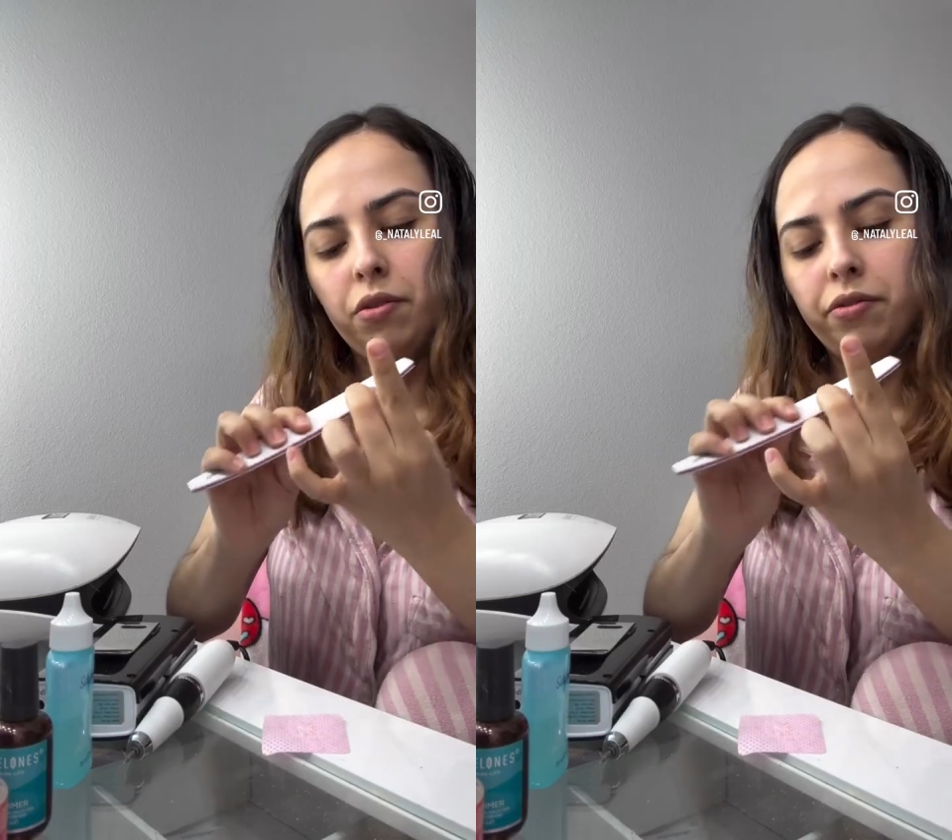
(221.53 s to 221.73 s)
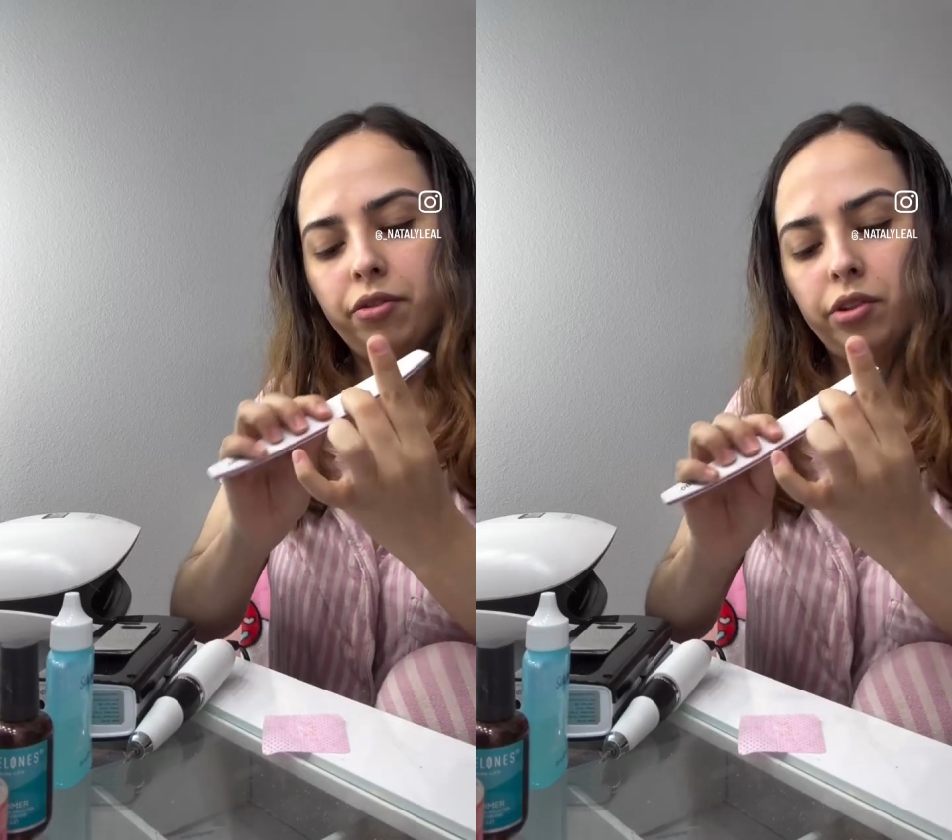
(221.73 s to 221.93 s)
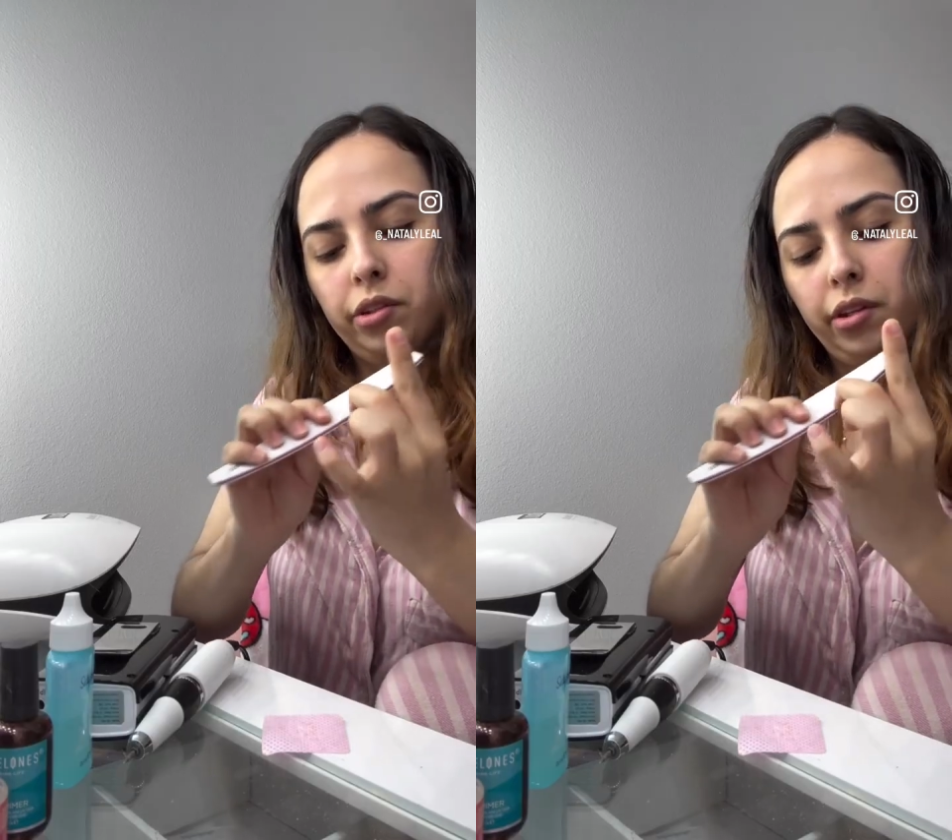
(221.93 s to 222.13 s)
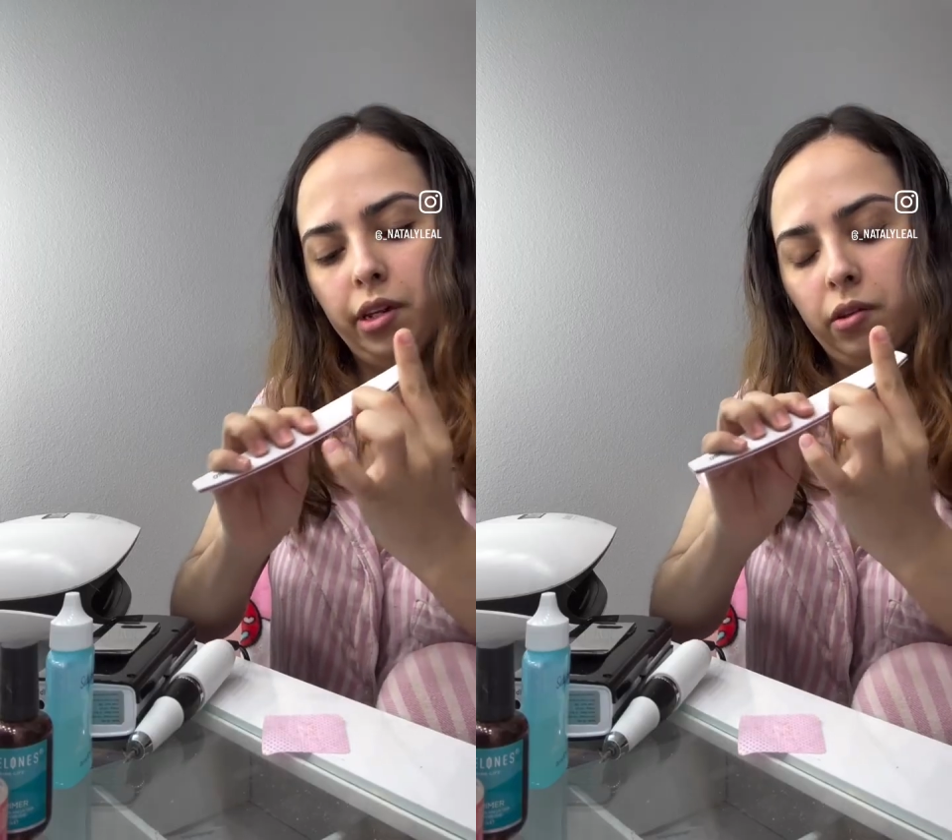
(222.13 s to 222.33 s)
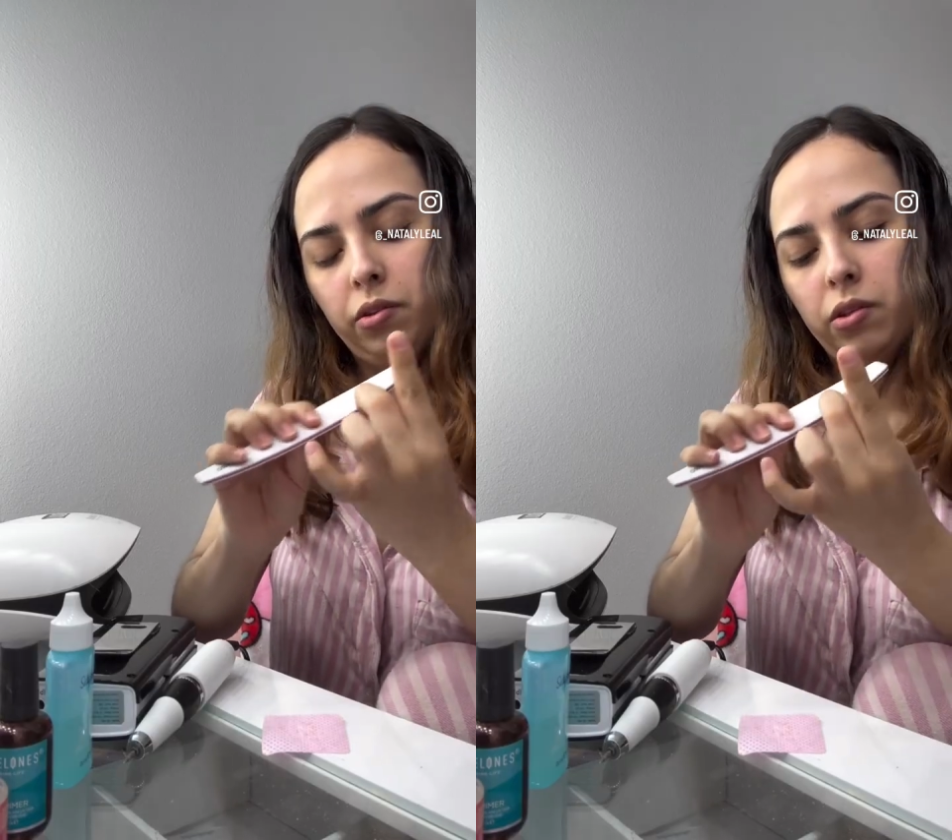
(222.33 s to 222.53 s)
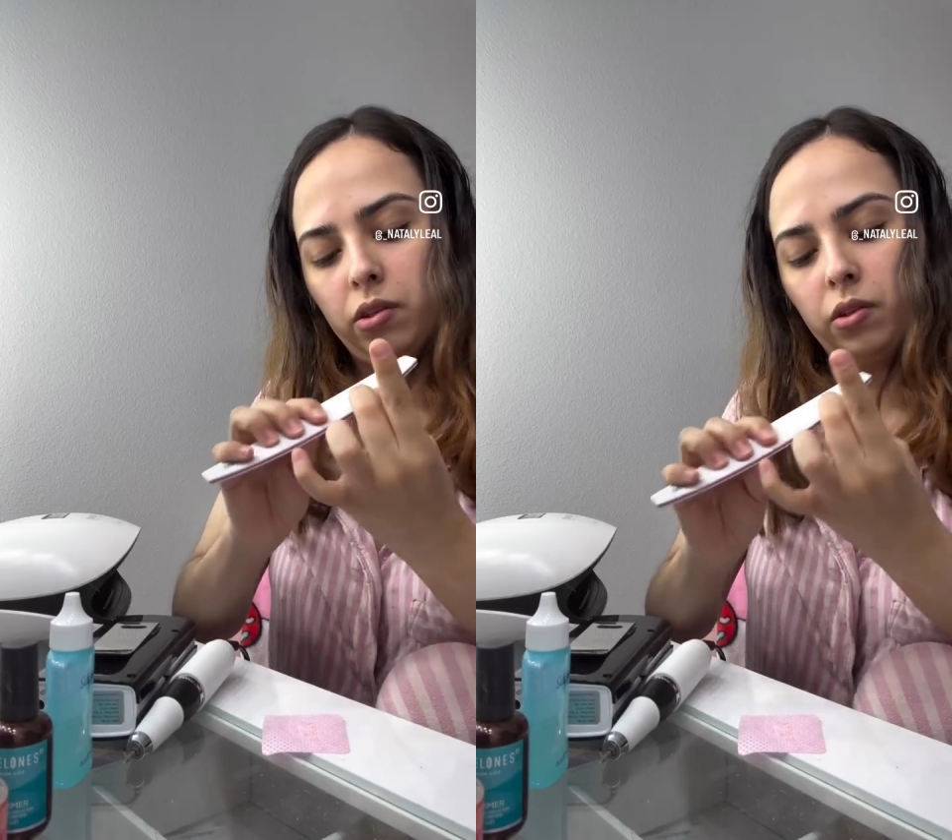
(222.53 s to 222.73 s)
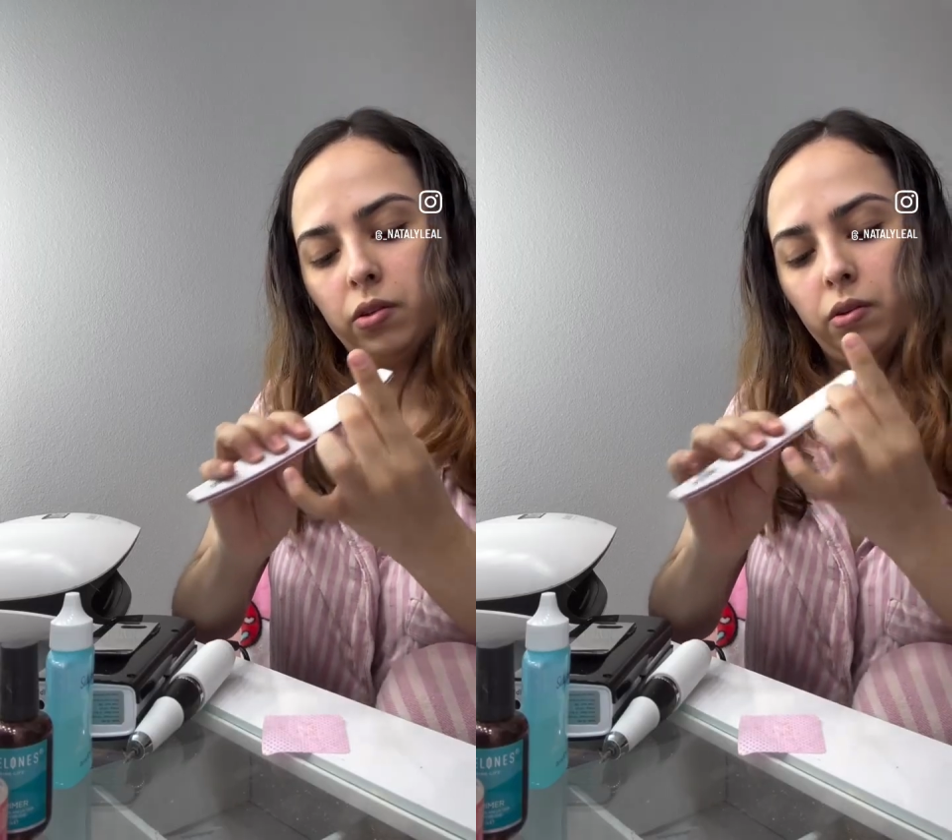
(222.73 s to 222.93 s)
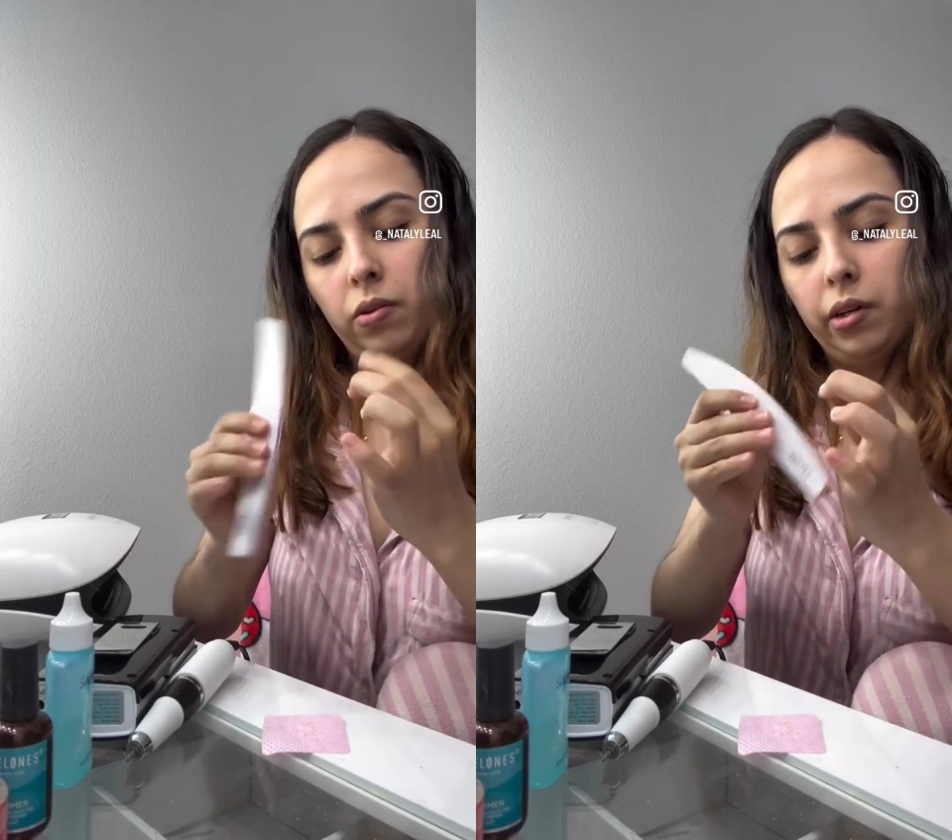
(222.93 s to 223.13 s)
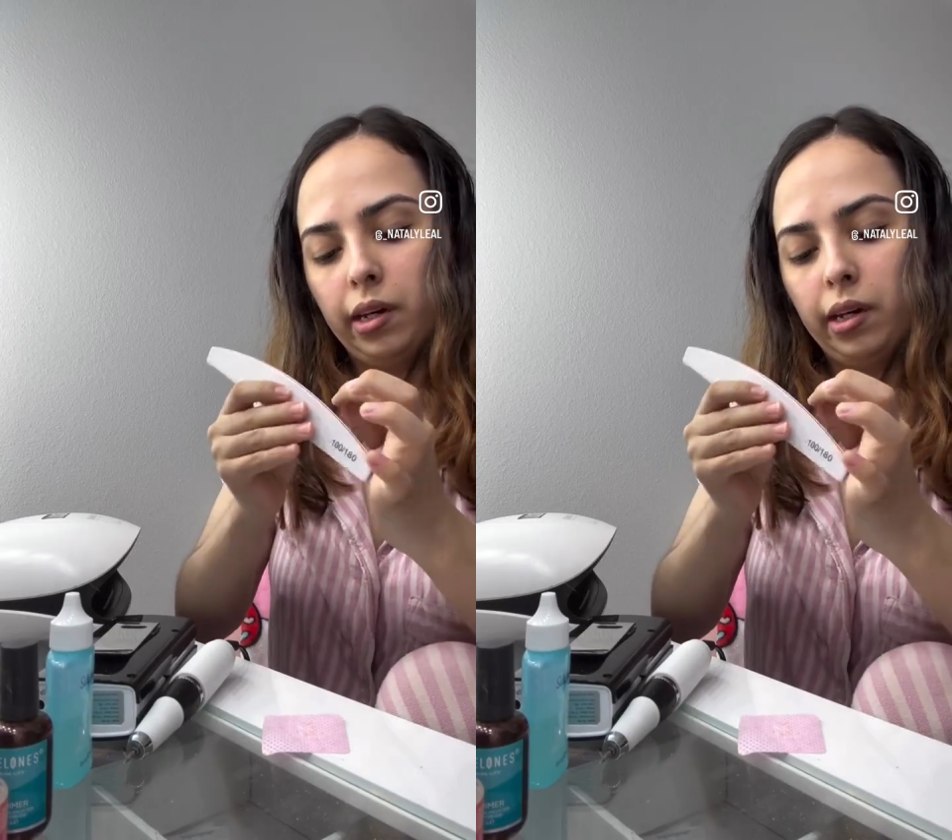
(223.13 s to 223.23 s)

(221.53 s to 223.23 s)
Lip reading: for the nail to